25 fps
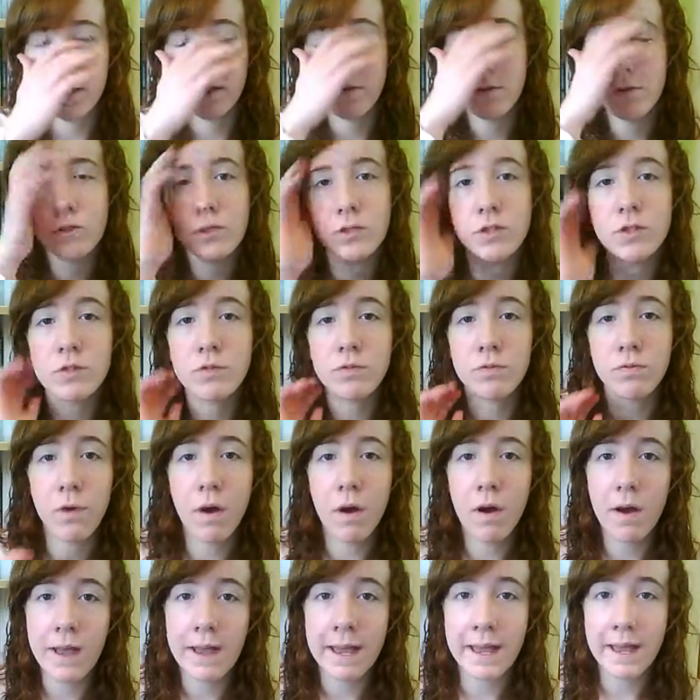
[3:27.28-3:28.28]
You'll just
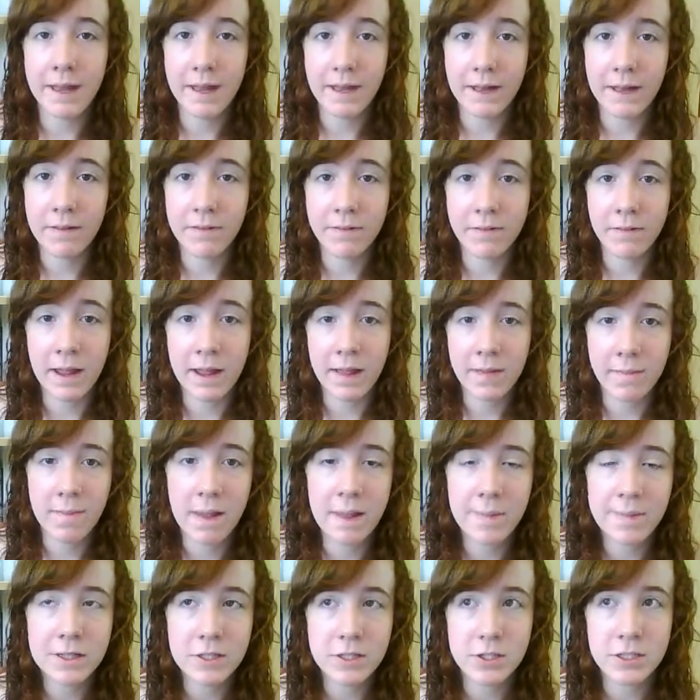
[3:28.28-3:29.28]
cry if, like,
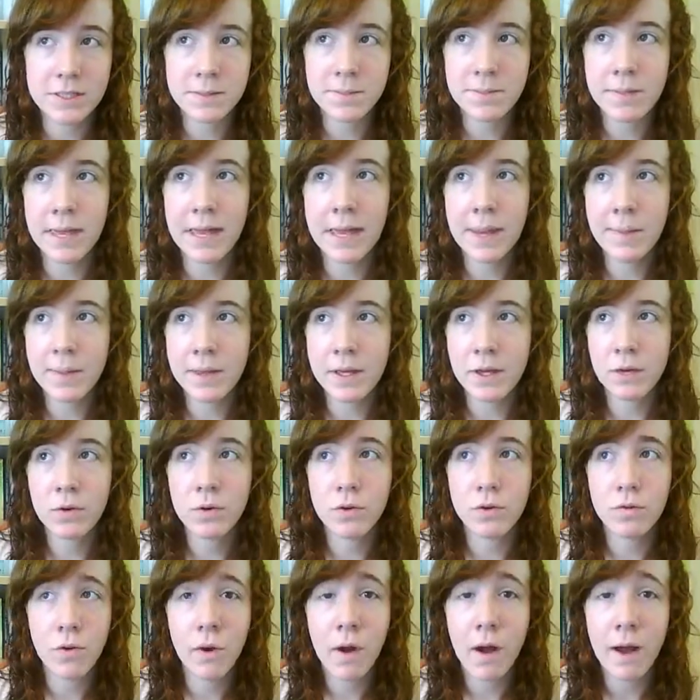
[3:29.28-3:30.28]
maybe it's just me, but
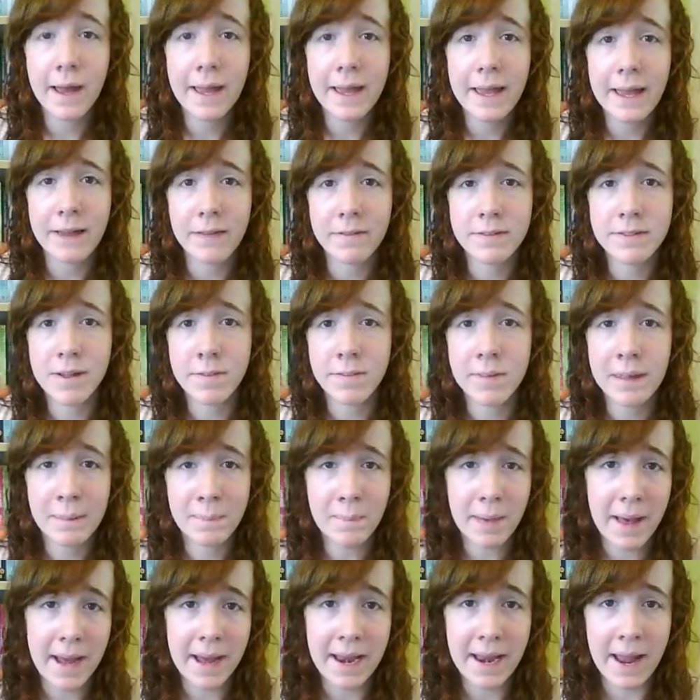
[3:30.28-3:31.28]
you'll cry if something
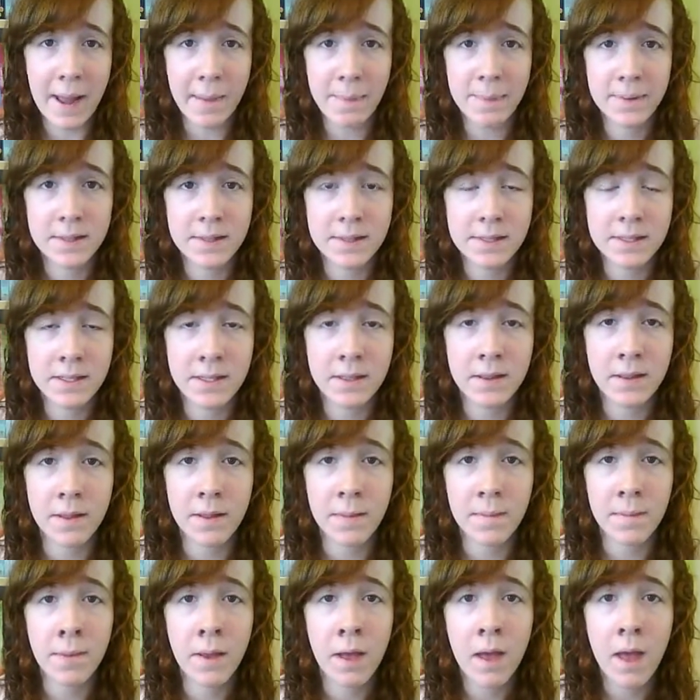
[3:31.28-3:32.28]
bad happens to
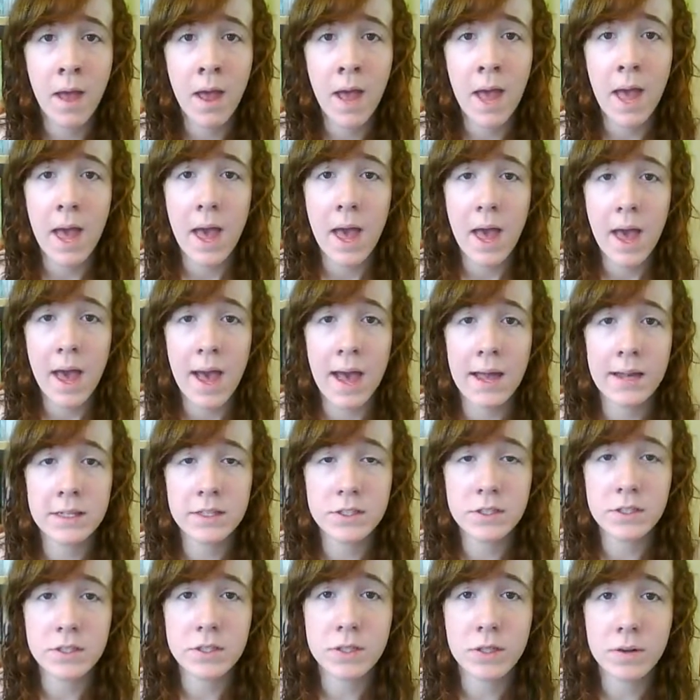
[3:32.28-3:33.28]
them. And
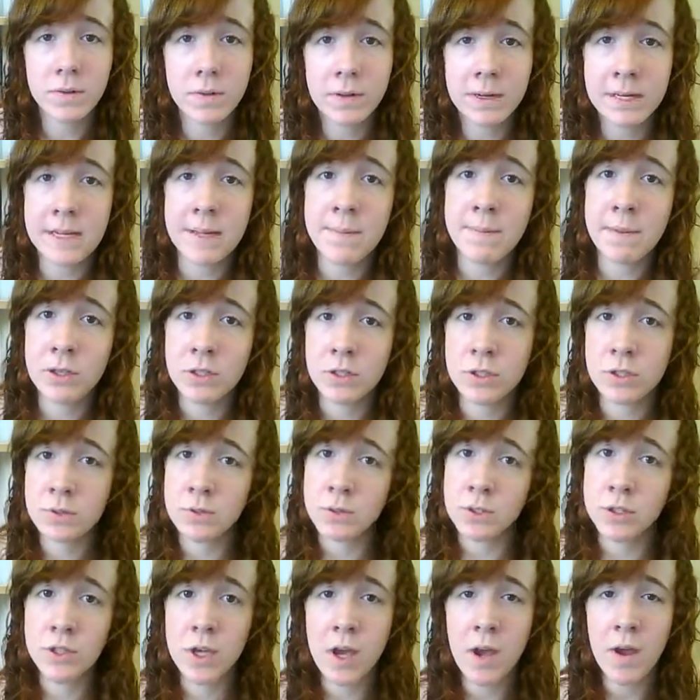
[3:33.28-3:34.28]
it's just a really emotional
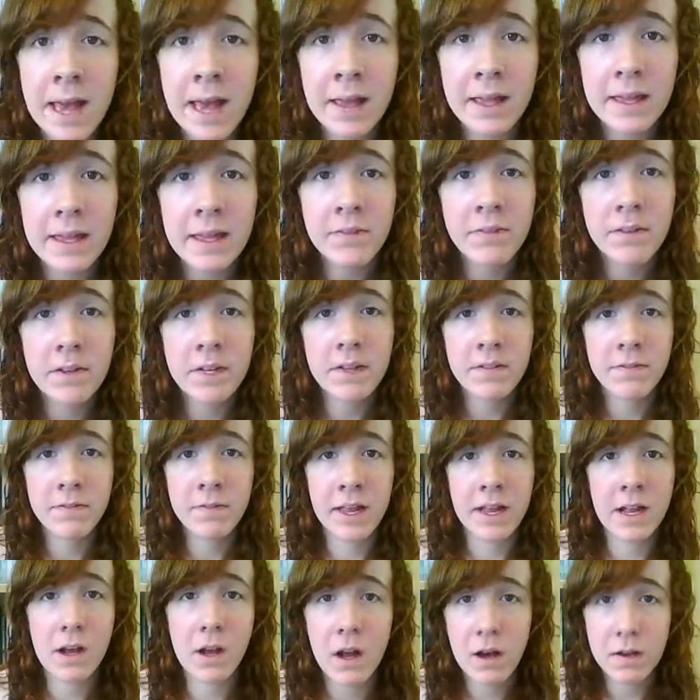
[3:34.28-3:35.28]
show. Yeah, even if
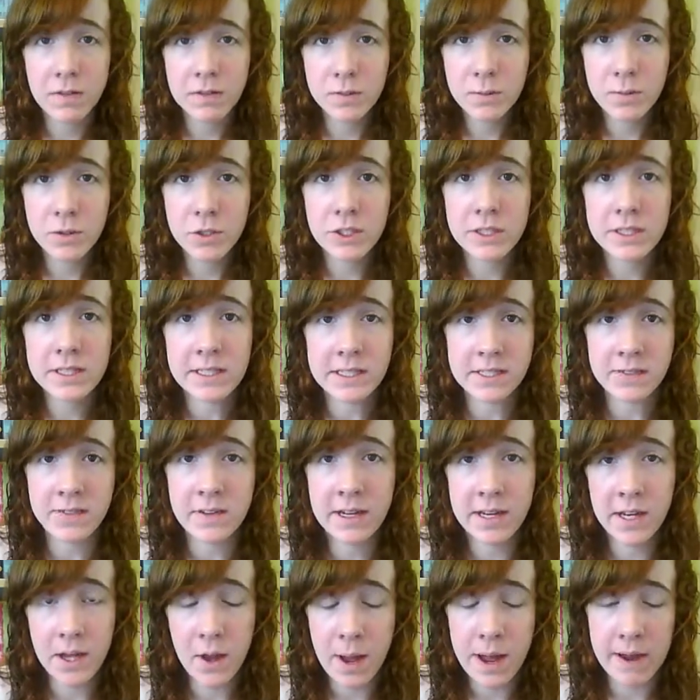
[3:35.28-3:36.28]
like after watching this
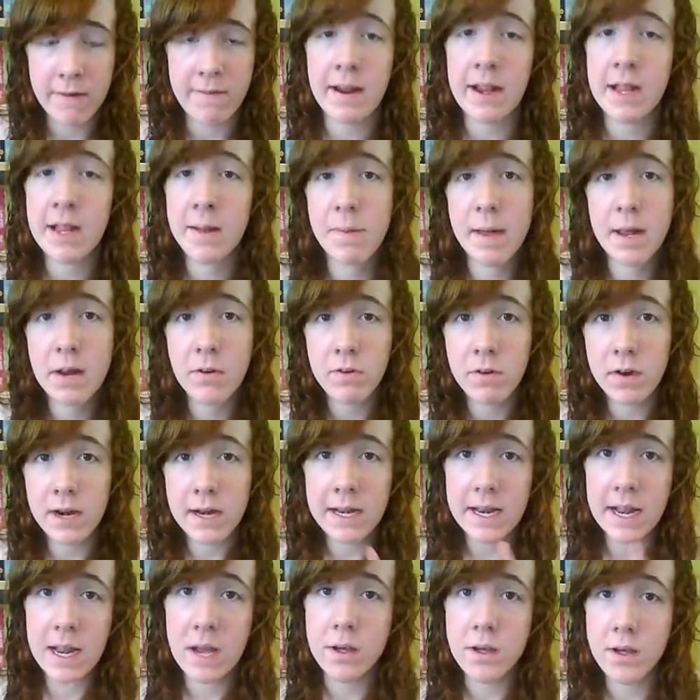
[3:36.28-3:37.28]
video, I recommend
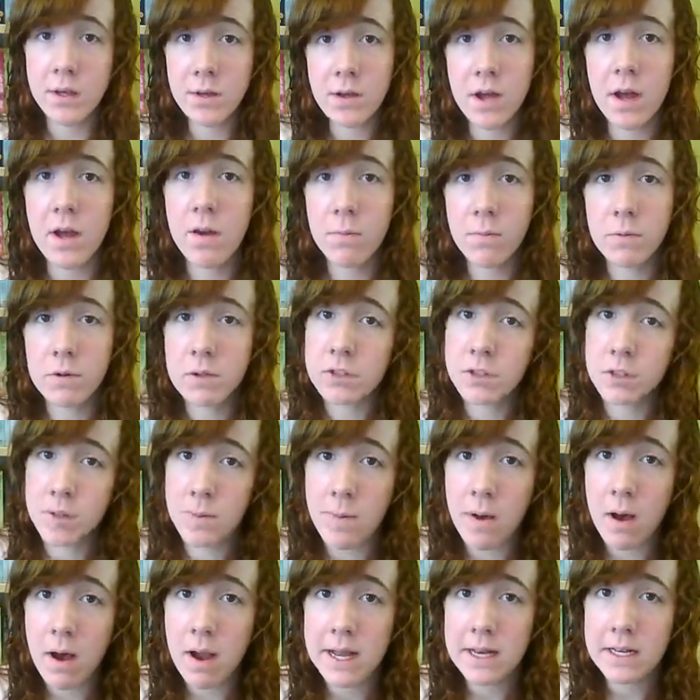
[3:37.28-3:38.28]
right now you go and watch
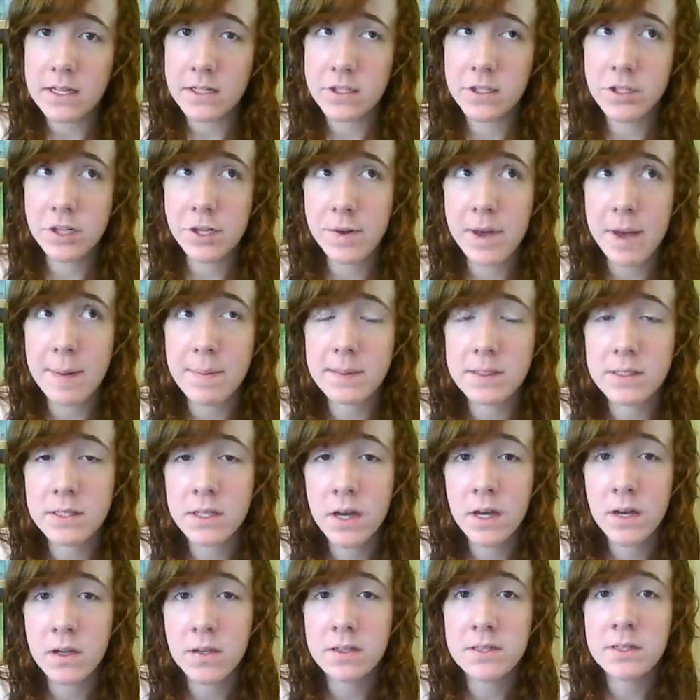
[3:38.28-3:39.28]
the pilot 2
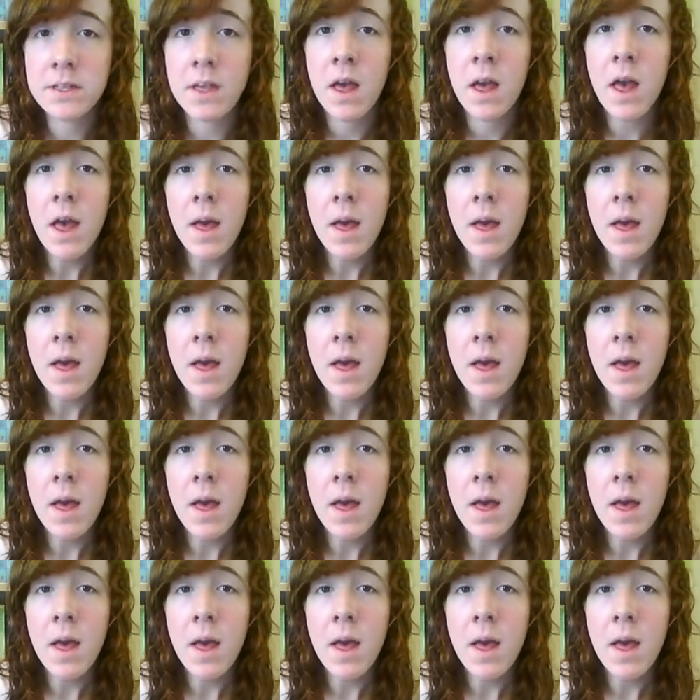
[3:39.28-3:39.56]
episodes.